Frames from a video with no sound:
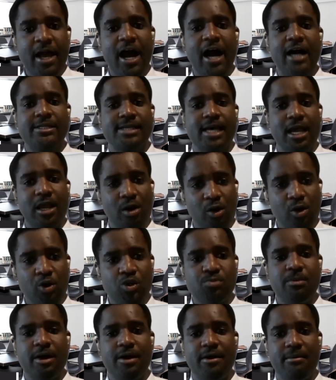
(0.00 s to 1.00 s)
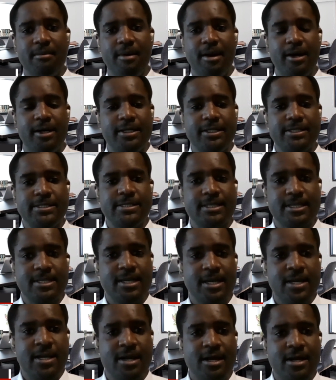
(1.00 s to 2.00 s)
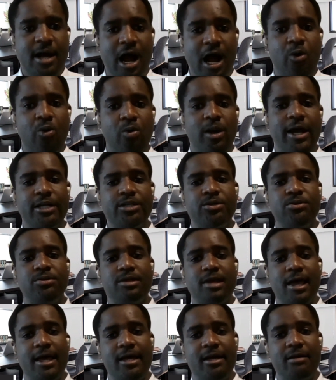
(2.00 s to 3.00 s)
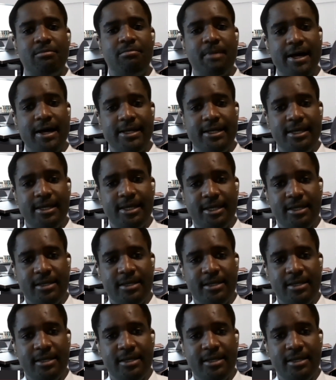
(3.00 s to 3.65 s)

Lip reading: As I close my remarks, I would like to thank Mahdi